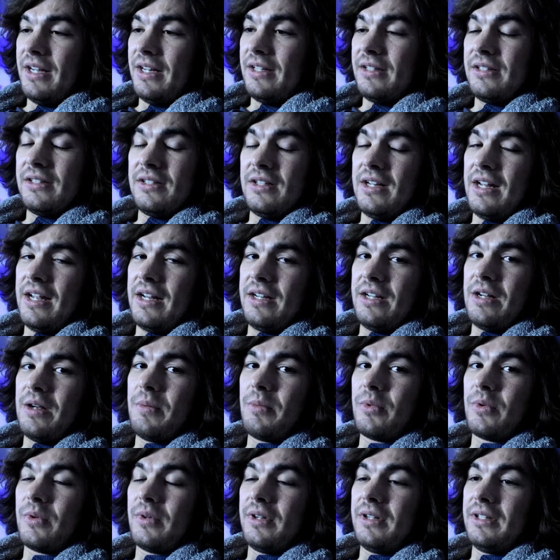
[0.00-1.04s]
getting to that
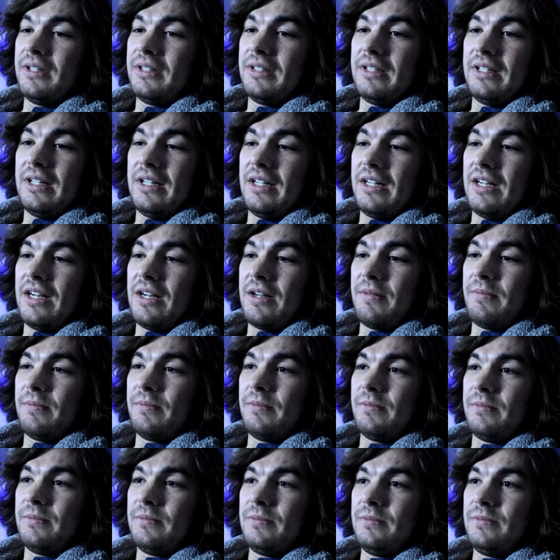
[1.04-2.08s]
number, and I
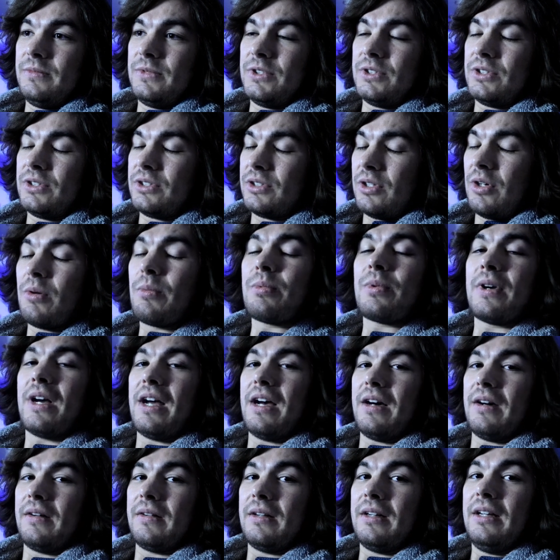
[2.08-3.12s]
am so
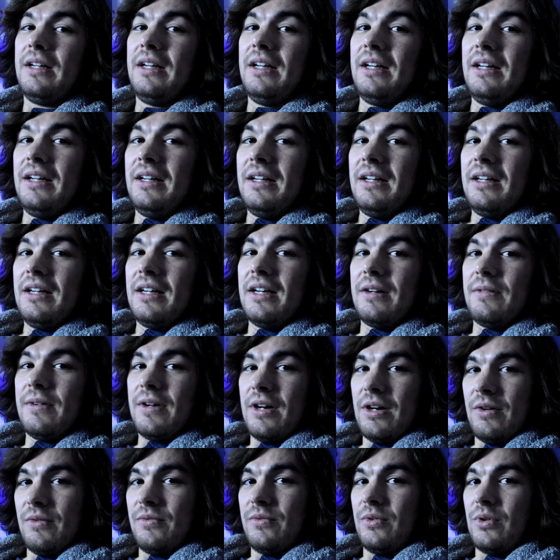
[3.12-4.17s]
proud of
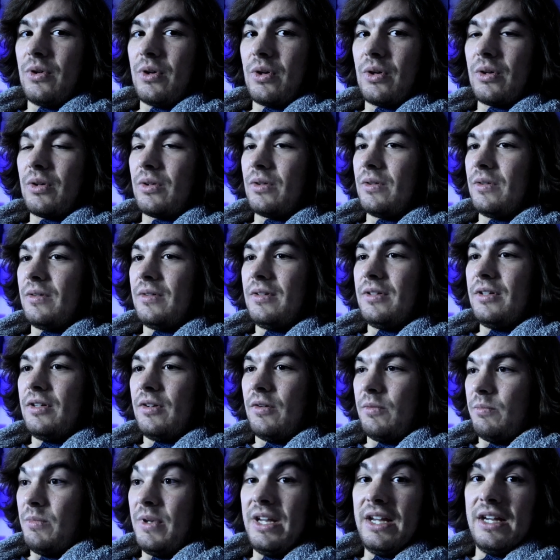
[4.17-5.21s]
how far, you
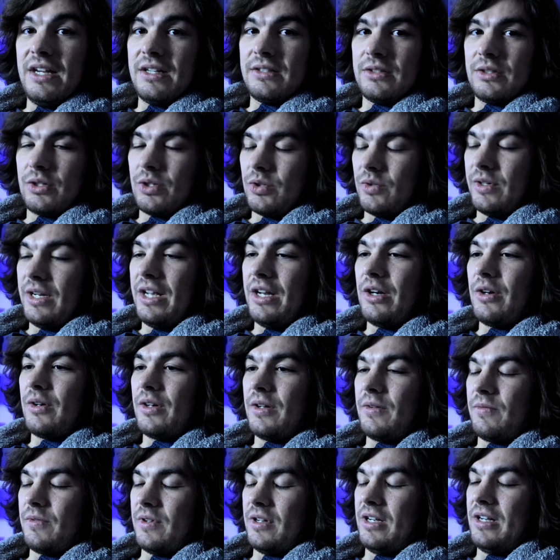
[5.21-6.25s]
know, me as a creator
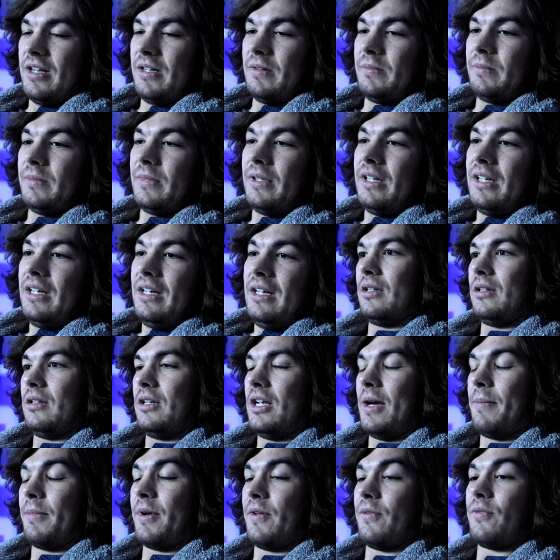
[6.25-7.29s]
have come,
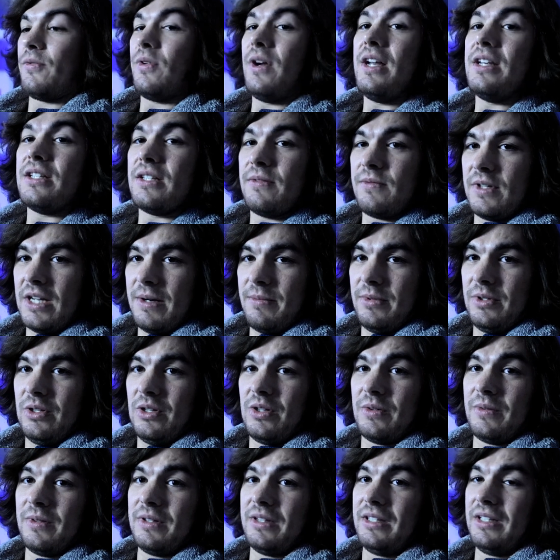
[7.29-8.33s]
how many friends have come
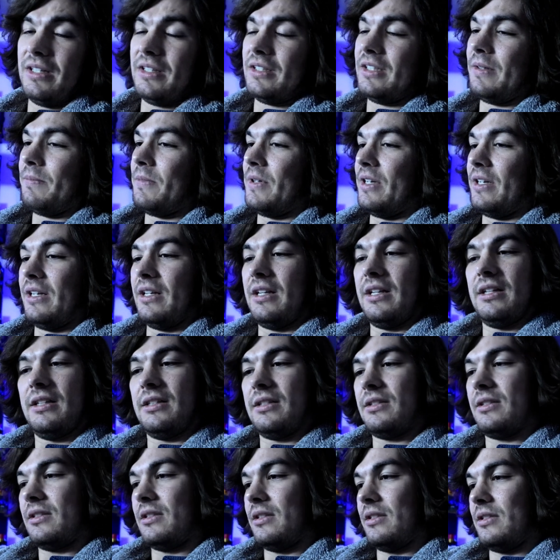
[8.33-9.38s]
along with this. I mean,
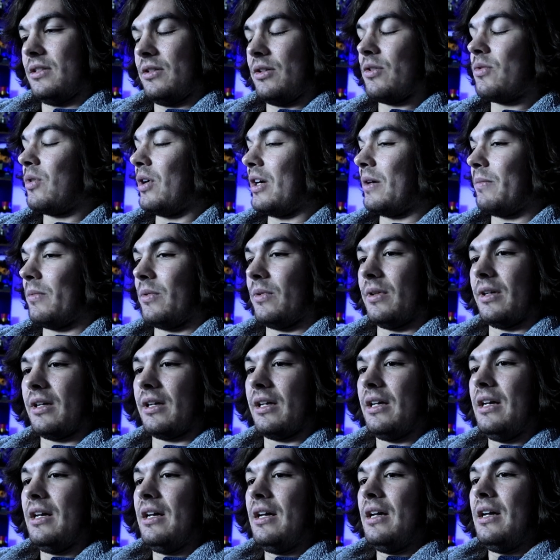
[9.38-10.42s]
it's incredible.
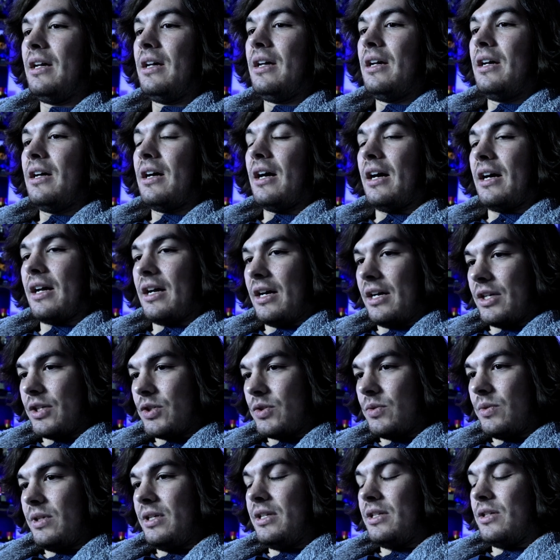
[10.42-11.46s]
Like, I
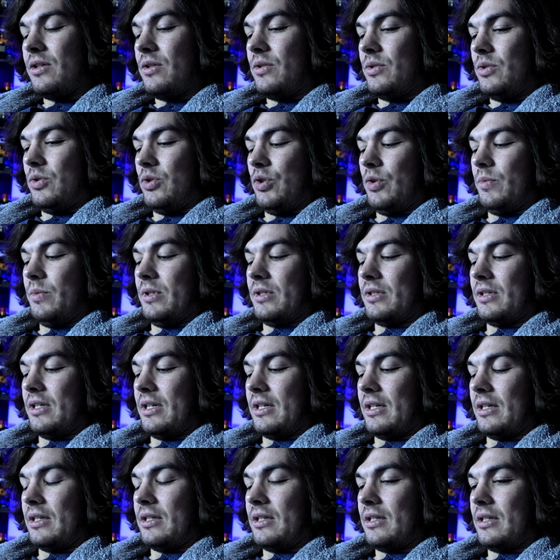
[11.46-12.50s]
treat YouTube as
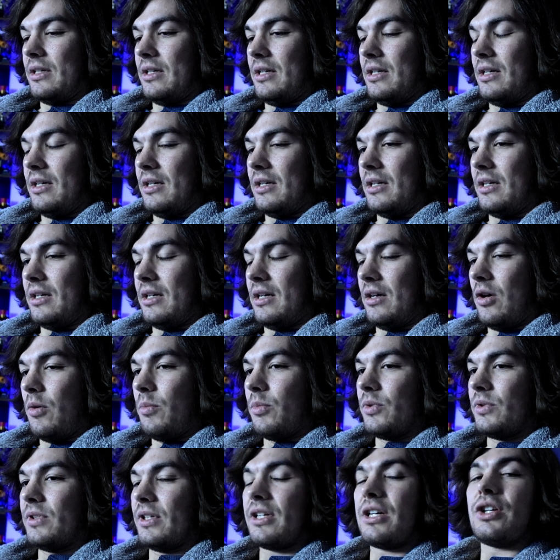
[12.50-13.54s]
like
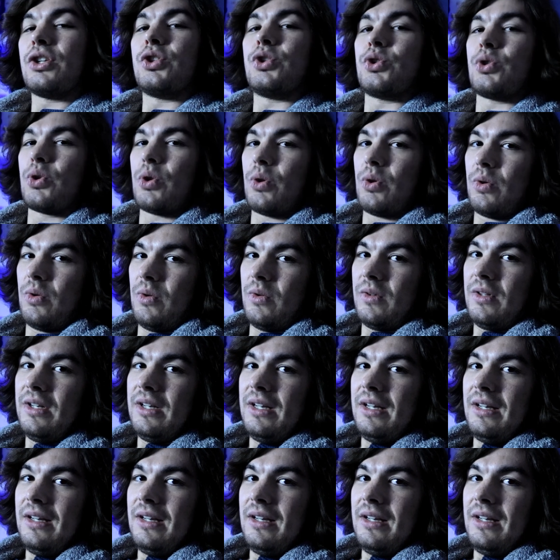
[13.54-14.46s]
almost like a journal.